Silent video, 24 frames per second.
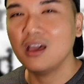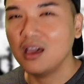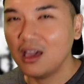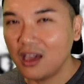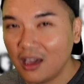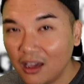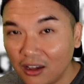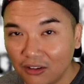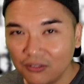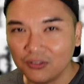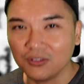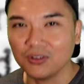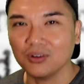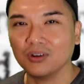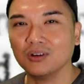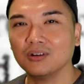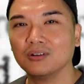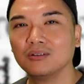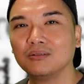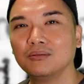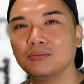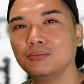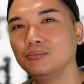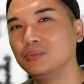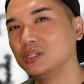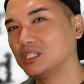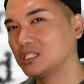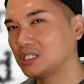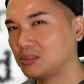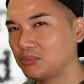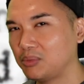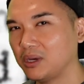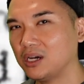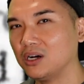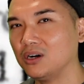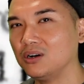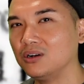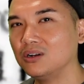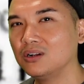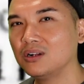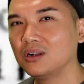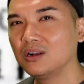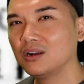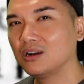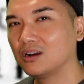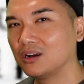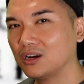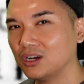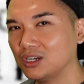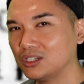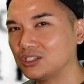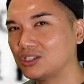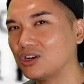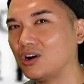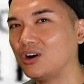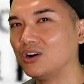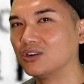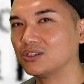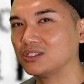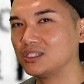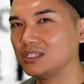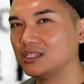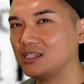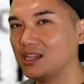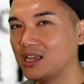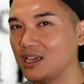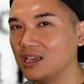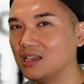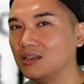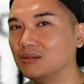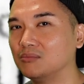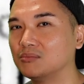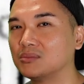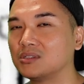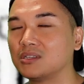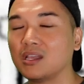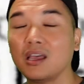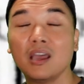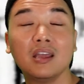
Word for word: ever misspell her dog's names.